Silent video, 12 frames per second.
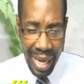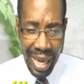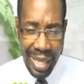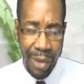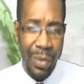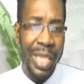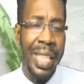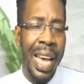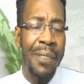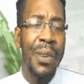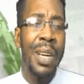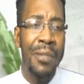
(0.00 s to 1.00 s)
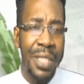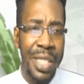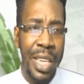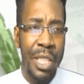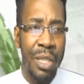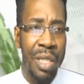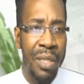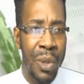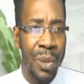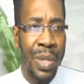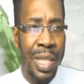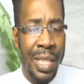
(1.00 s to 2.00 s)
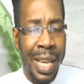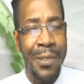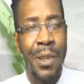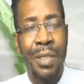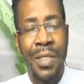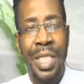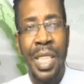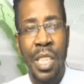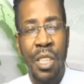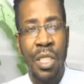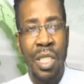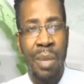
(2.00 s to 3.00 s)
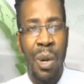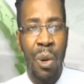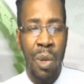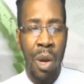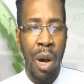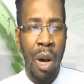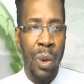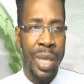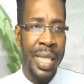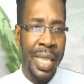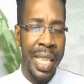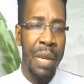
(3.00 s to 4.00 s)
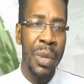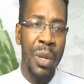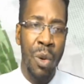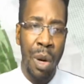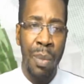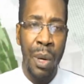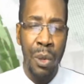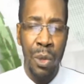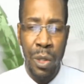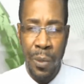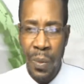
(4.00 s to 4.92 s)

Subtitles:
and we can have conversations, folks. We can have conversations about how is it that we go about